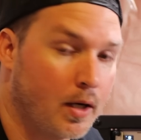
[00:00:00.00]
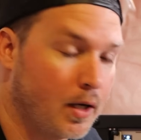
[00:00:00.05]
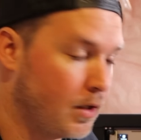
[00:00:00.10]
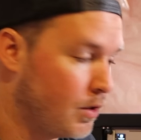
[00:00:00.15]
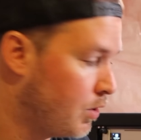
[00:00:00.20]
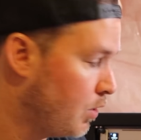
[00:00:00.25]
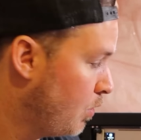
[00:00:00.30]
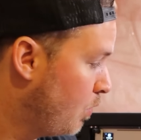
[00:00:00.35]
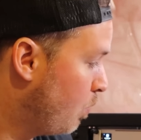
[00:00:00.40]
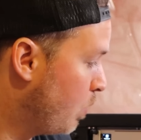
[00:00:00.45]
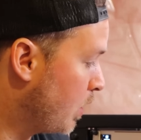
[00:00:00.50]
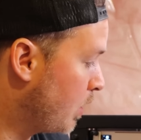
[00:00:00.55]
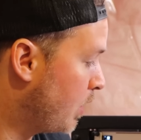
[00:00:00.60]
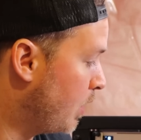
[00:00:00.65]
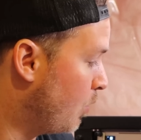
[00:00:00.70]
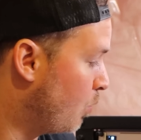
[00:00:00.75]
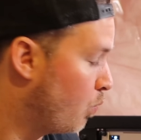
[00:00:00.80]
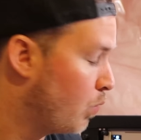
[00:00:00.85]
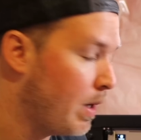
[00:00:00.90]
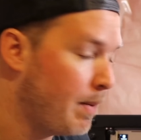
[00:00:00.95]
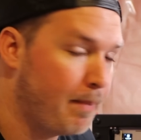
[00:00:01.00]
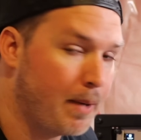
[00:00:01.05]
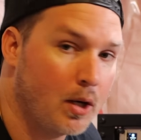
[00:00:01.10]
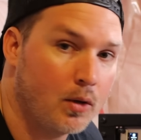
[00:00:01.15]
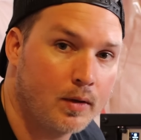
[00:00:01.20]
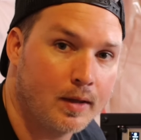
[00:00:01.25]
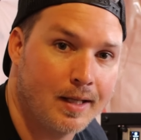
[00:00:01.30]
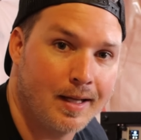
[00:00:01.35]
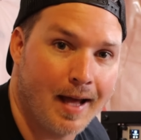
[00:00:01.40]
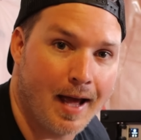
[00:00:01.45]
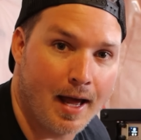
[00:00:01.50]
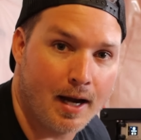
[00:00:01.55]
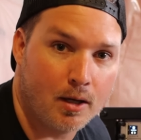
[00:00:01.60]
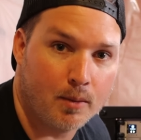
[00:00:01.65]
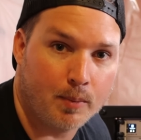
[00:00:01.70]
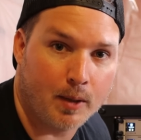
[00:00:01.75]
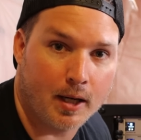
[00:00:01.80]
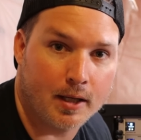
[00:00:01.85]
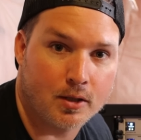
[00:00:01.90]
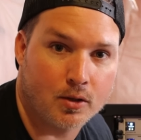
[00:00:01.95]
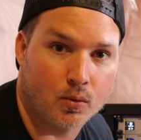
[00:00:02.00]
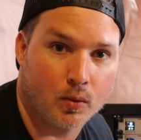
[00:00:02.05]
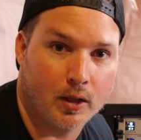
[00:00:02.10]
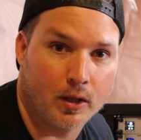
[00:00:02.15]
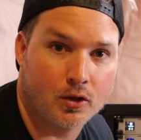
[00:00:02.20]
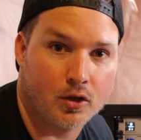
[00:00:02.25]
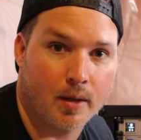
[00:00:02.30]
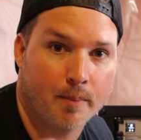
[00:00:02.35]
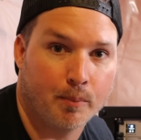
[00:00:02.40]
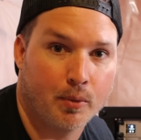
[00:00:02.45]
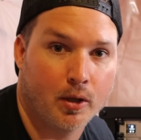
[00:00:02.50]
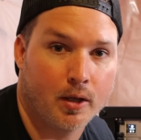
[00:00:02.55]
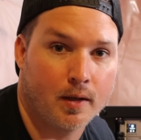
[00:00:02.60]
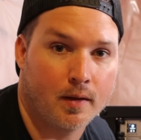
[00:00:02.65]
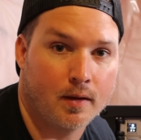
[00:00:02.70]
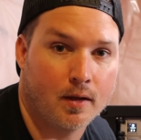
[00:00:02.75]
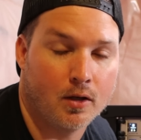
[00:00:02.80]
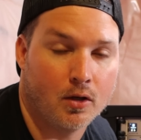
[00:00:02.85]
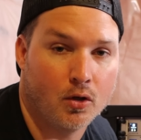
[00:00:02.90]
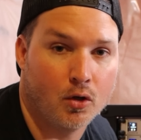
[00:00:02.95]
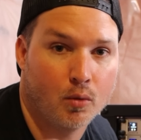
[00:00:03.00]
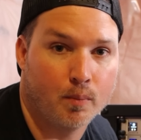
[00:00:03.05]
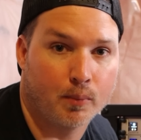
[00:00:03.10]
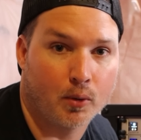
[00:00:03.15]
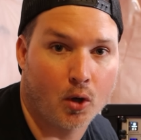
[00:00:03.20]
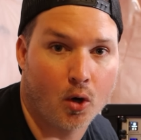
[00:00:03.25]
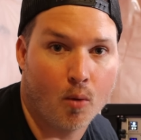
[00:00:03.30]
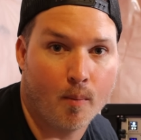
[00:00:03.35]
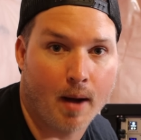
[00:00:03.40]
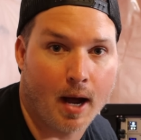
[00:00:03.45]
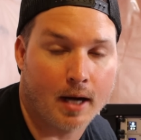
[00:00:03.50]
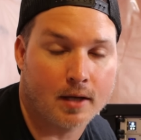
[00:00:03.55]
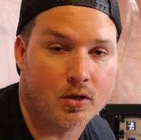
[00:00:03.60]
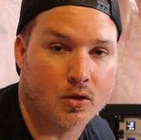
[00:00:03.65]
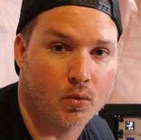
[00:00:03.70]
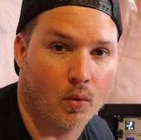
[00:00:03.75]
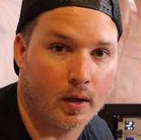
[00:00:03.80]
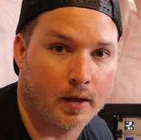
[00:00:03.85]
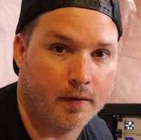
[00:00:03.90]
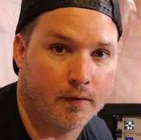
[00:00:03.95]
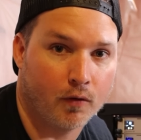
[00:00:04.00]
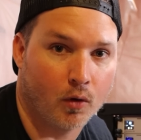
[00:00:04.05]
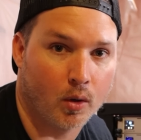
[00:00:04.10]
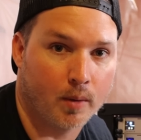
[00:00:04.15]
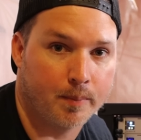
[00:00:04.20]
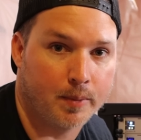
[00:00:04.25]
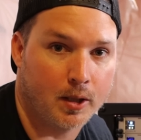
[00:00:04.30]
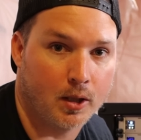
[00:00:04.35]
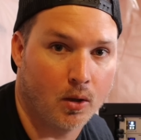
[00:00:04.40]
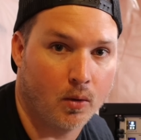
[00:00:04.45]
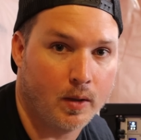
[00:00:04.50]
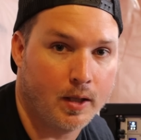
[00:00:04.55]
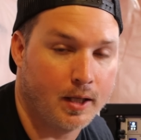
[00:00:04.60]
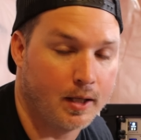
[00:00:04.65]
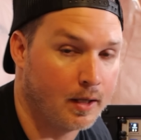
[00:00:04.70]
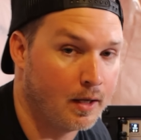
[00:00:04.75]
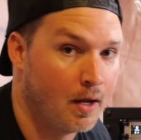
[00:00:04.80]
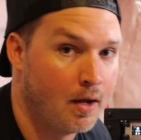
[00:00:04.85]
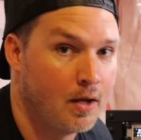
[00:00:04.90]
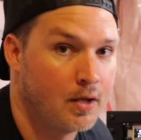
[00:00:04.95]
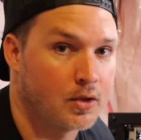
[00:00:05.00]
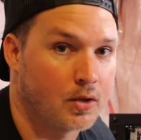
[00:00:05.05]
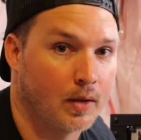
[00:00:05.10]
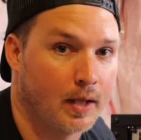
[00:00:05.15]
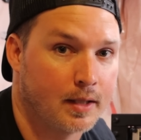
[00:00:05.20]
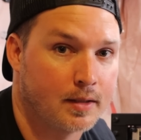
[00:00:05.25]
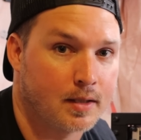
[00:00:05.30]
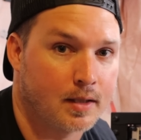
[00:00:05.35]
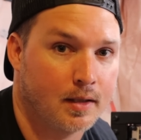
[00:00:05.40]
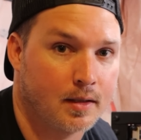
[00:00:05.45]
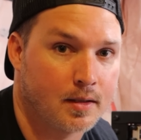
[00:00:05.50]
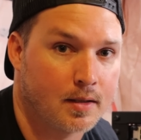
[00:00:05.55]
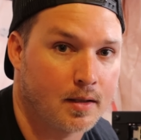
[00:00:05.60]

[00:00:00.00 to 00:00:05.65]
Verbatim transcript: gonna do, we're gonna rip out the Enterprise switch and put in the new Pro Max 24 PoE. So let's get